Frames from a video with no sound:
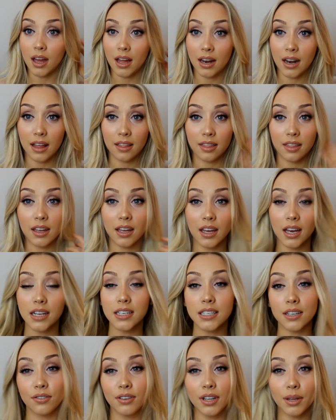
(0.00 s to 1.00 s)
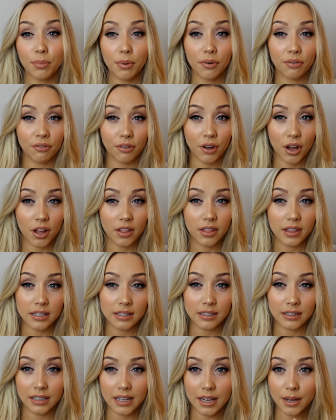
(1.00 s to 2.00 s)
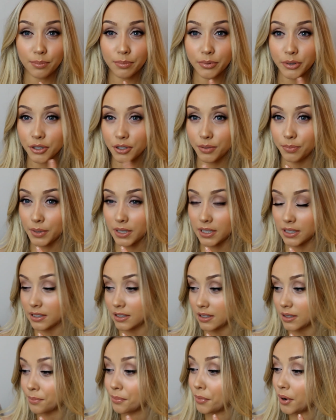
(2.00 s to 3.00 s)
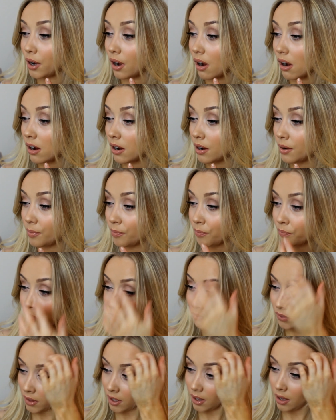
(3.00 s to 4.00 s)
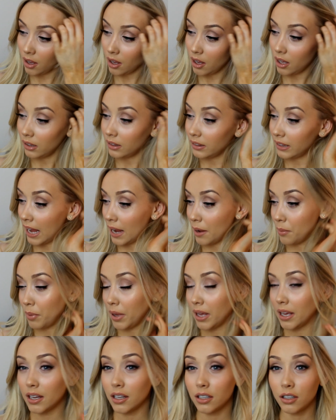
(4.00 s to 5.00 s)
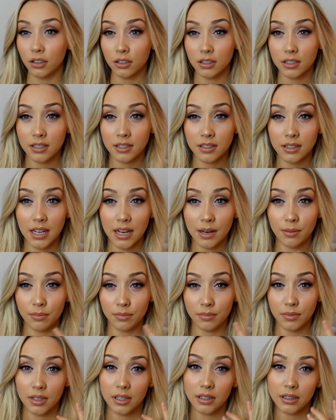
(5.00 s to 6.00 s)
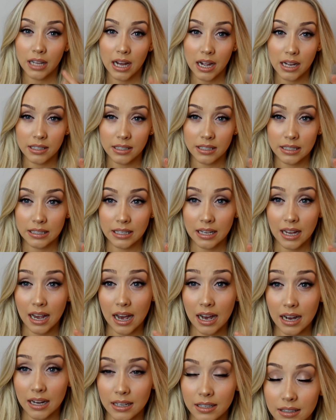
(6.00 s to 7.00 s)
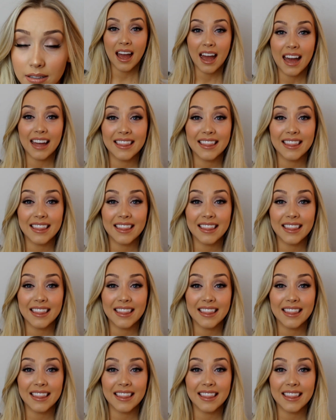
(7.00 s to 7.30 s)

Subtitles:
And I think I definitely prefer this lip just because it's more light pink along the same lines as the eyes.